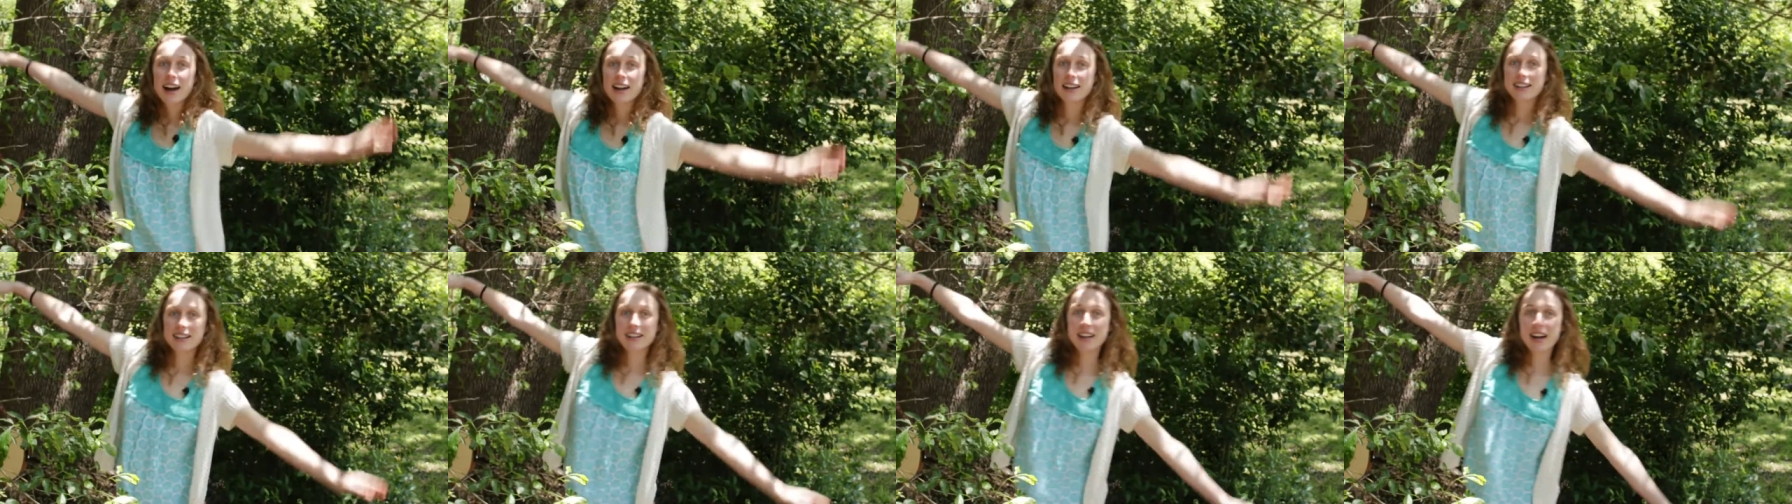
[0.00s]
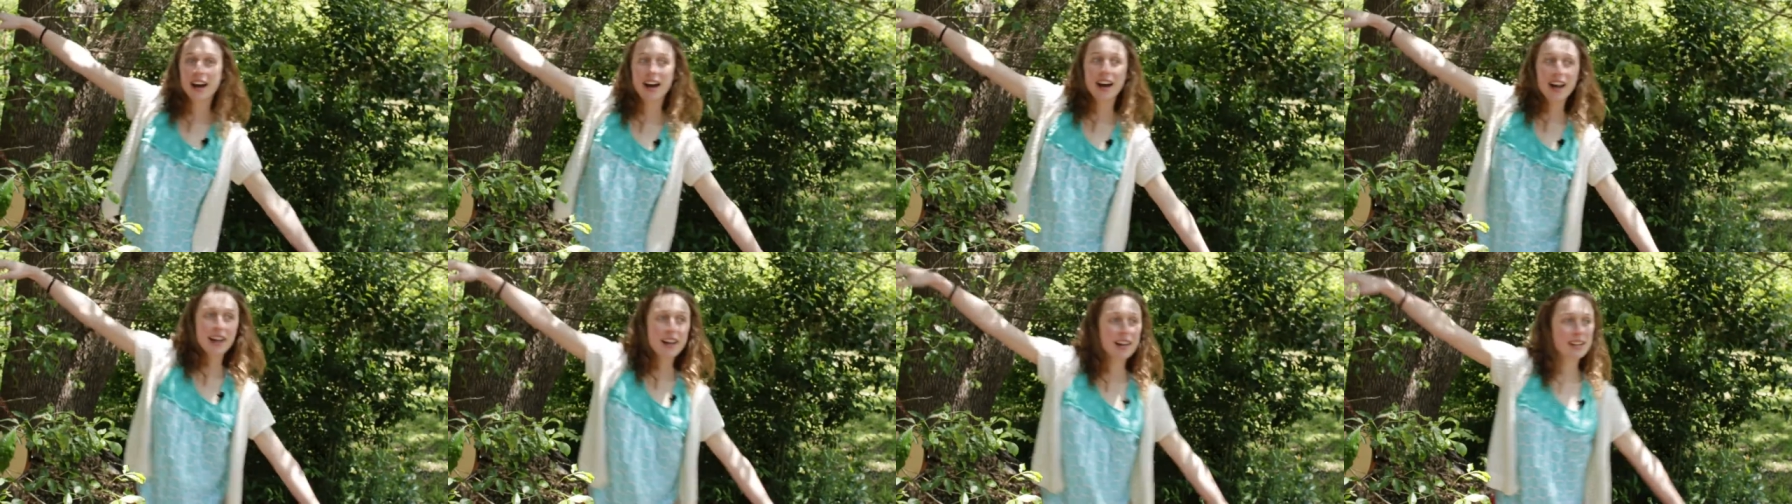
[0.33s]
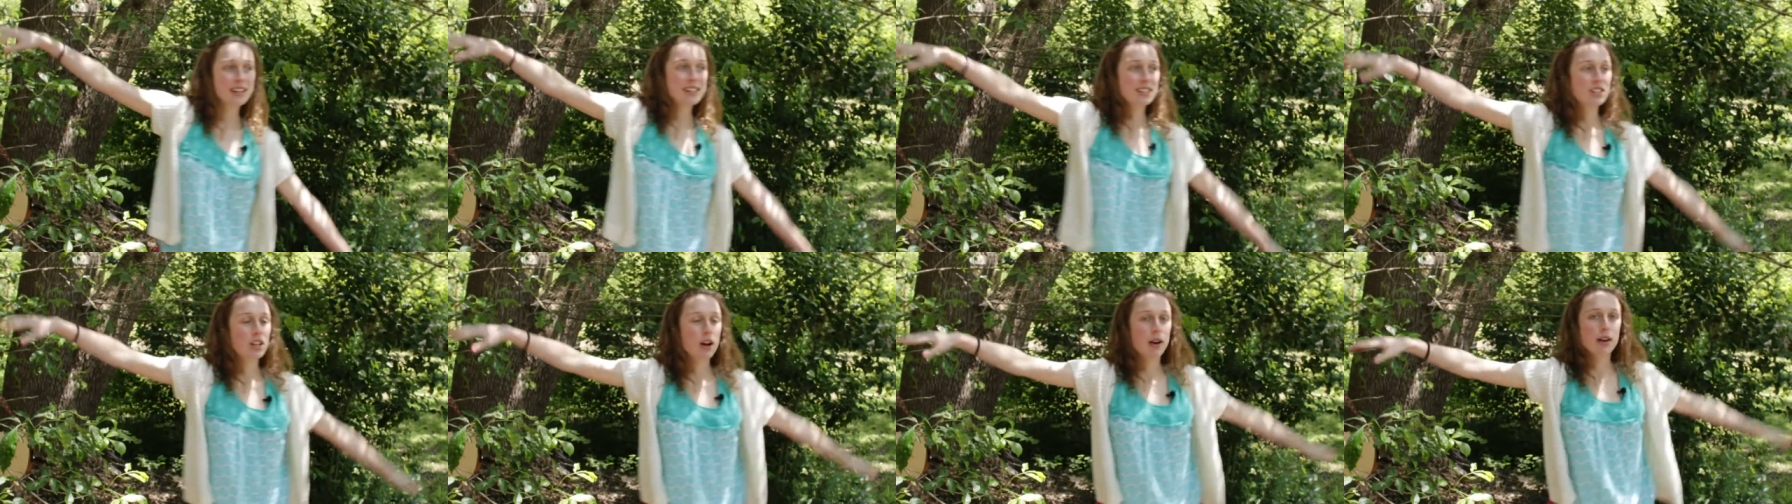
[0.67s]

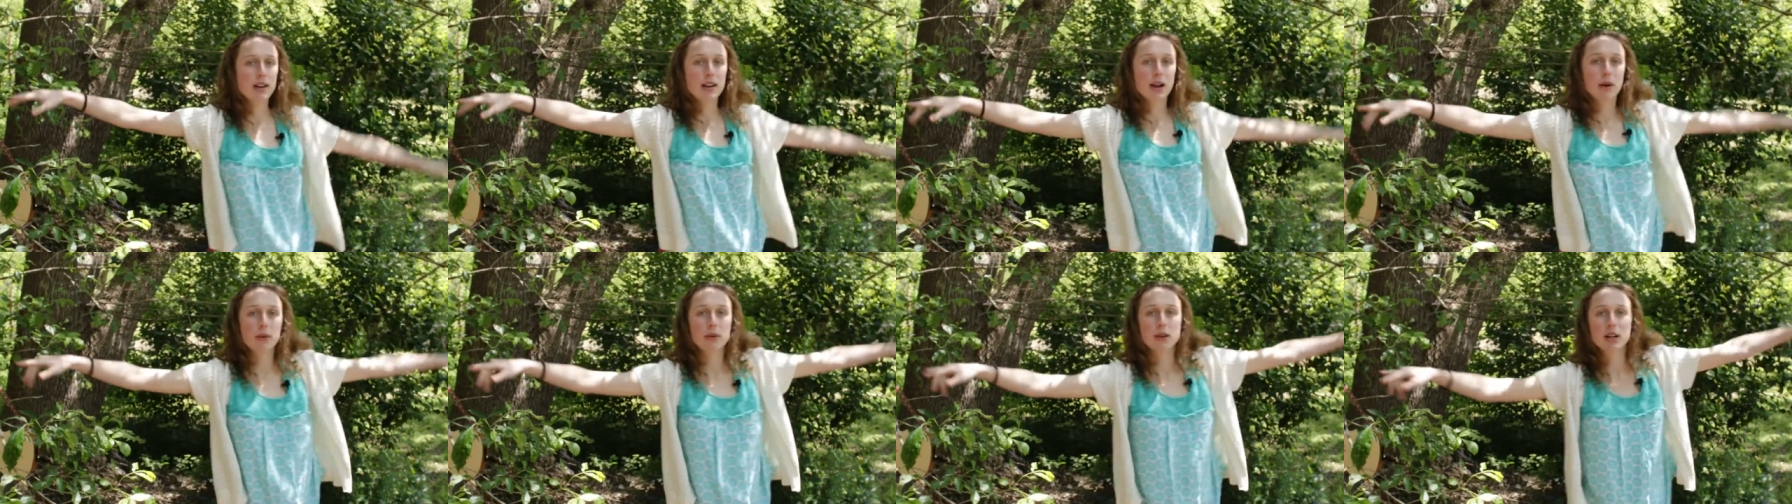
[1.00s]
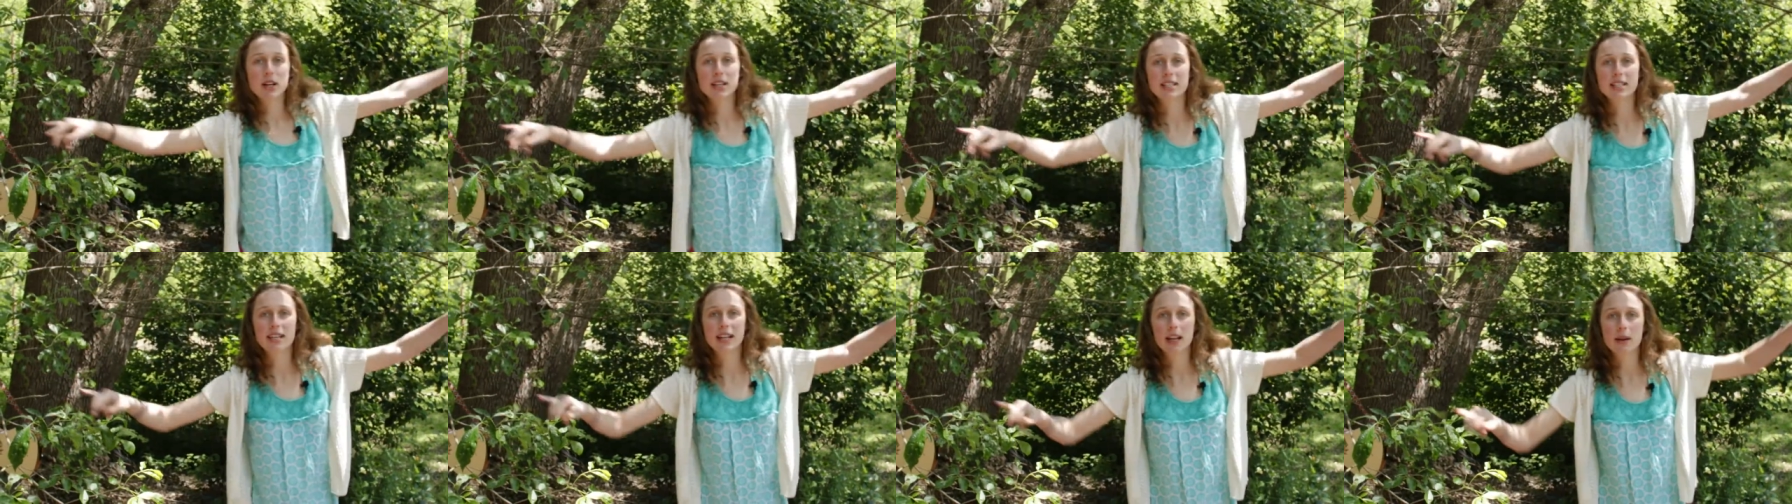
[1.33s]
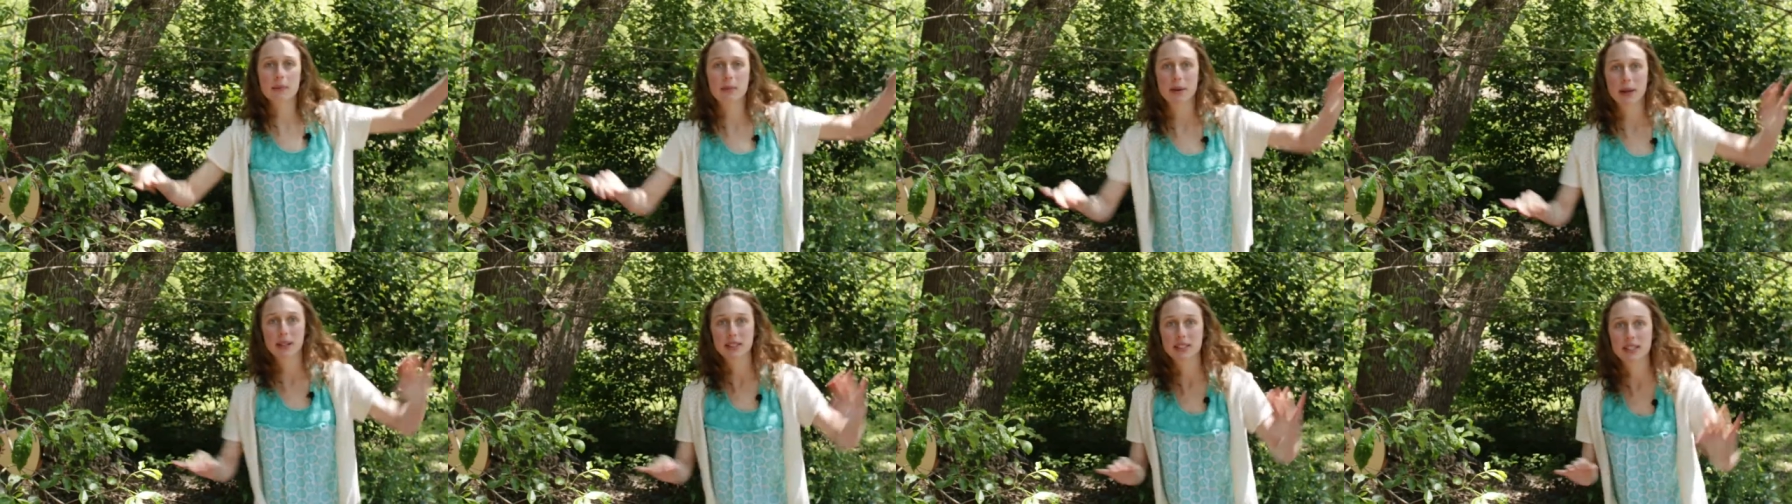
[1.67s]
Nice. All right, now we're gonna take a
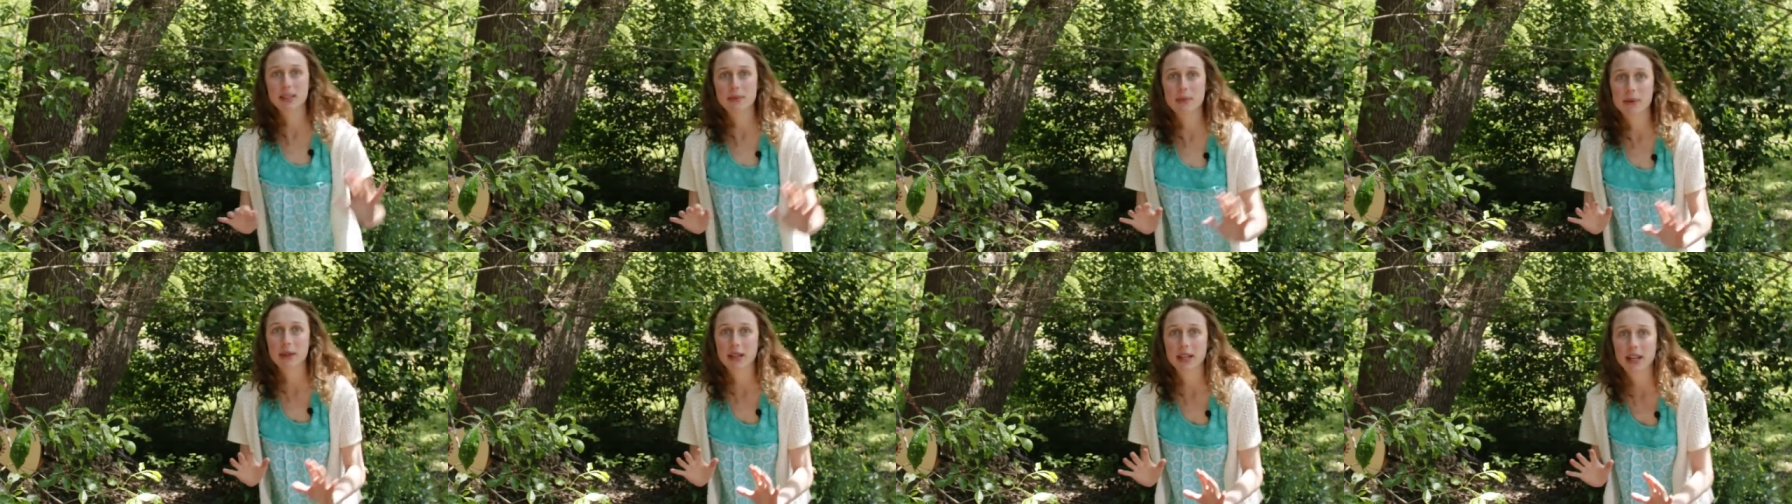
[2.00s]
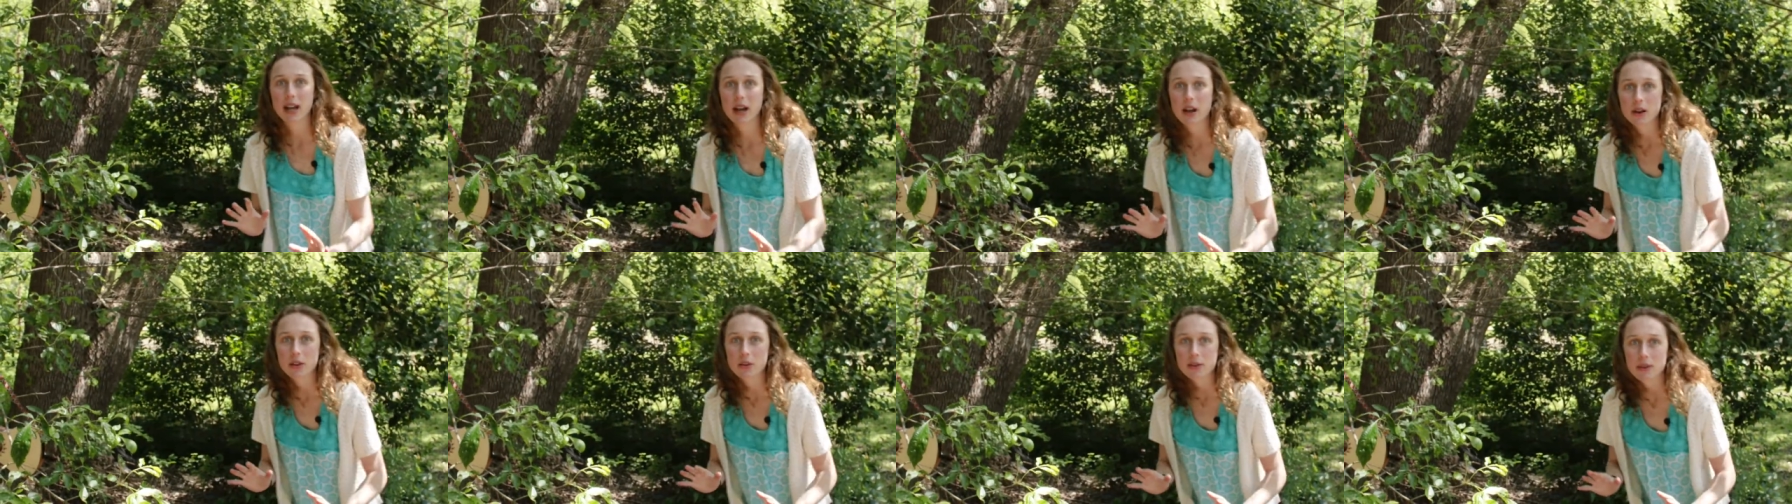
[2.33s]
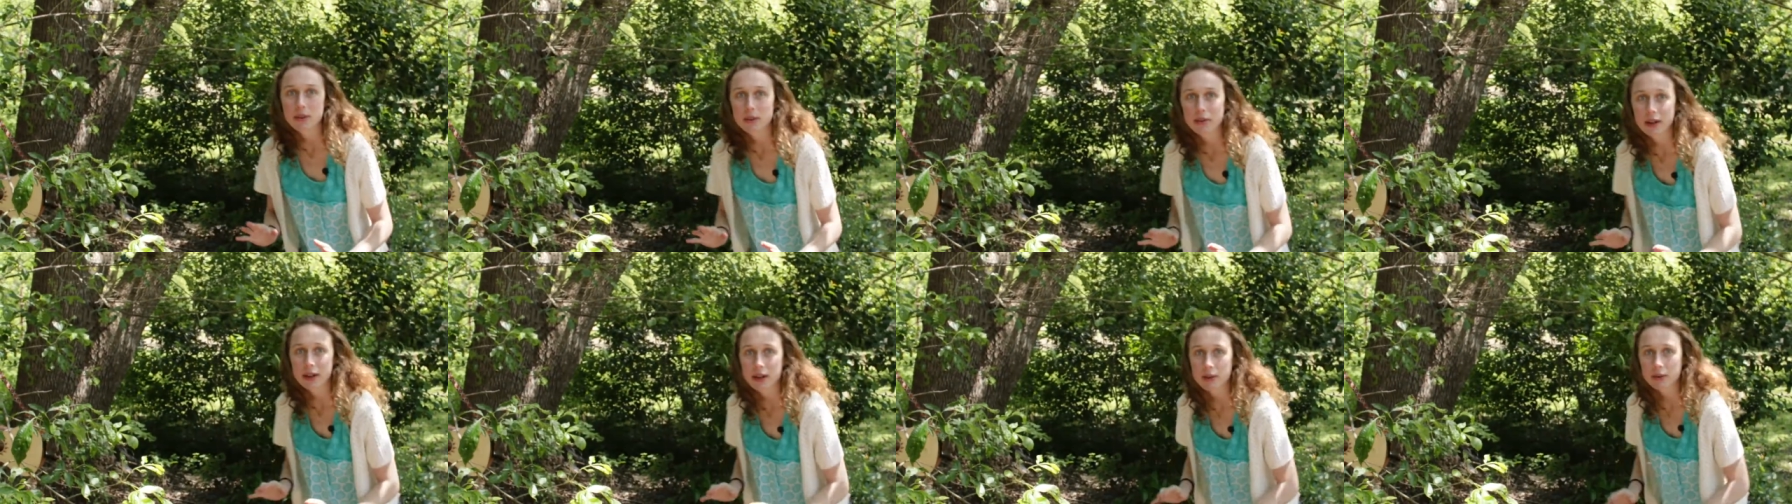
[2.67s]
big leap on the count of three.
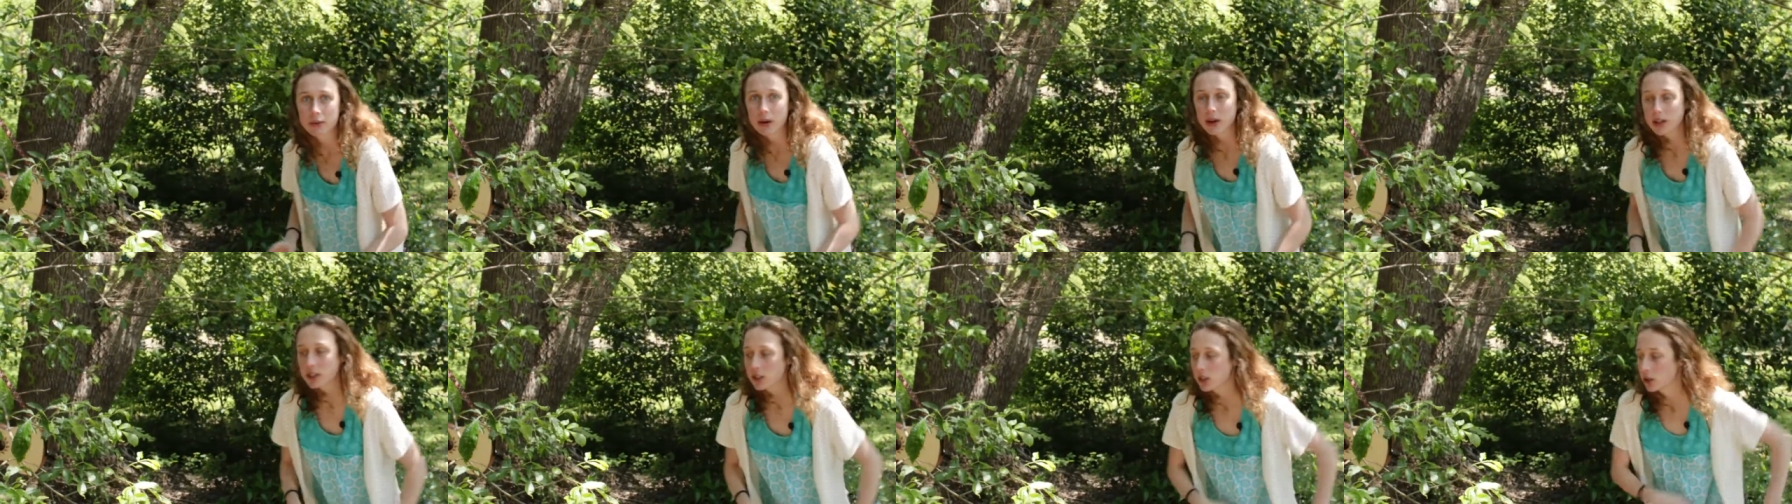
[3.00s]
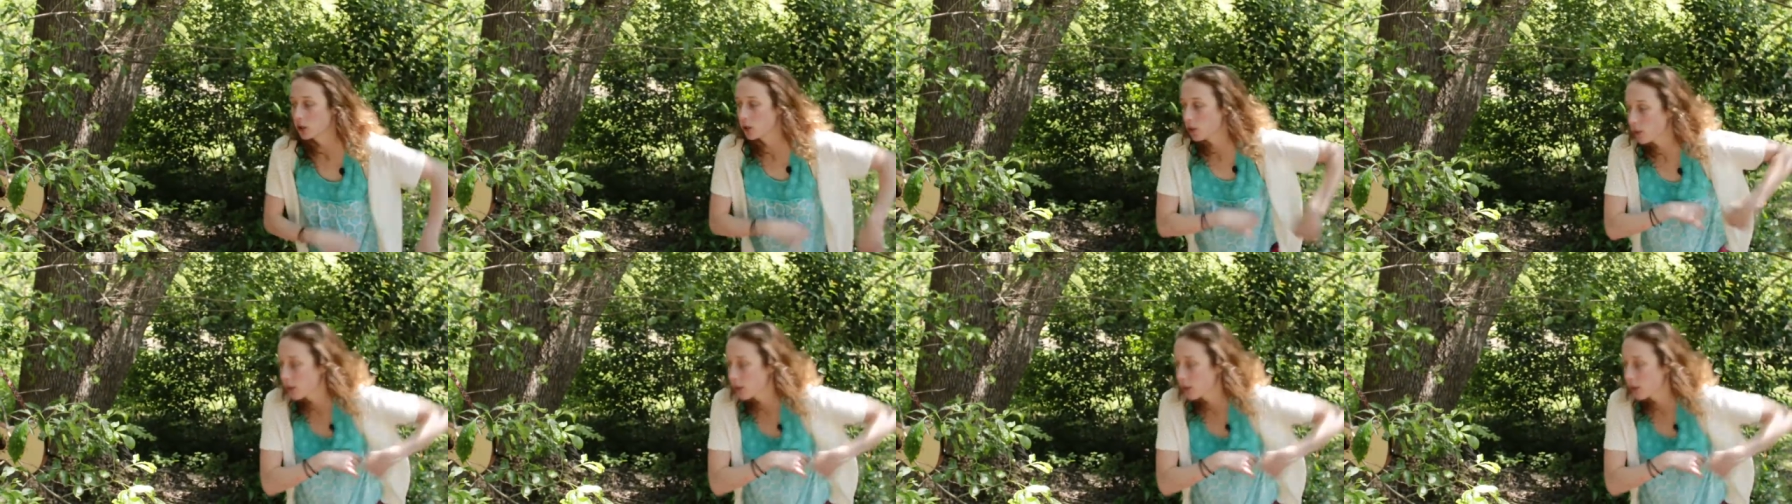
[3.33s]
Ready? One, two,